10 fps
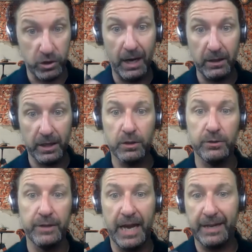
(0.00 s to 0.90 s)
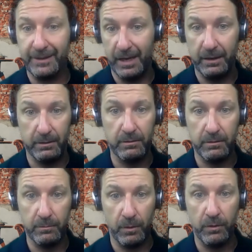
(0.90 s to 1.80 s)
So I'll include that
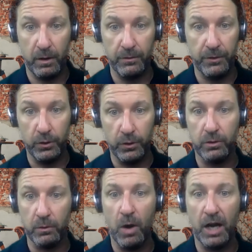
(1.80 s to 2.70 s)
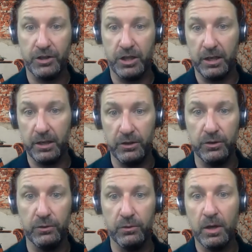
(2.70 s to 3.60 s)
those who are watching can
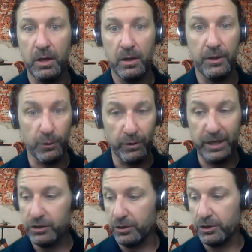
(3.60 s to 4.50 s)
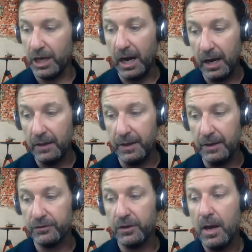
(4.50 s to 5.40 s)
do their research on
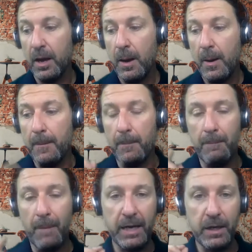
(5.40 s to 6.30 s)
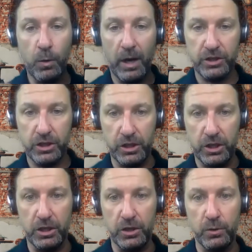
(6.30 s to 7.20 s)
this. But my question
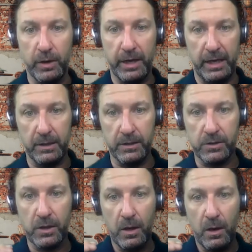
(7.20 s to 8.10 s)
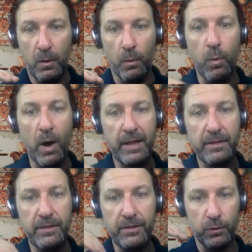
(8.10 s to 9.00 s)
to you is,
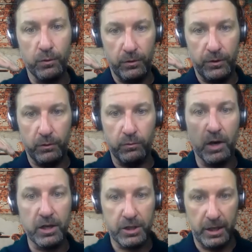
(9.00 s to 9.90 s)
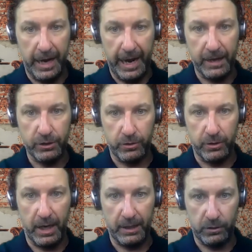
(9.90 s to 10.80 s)
when the Russian
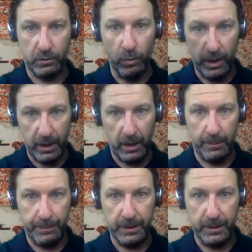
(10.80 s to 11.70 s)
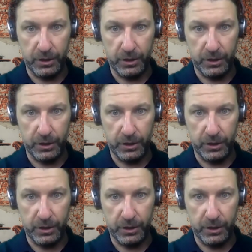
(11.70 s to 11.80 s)
astronauts went up into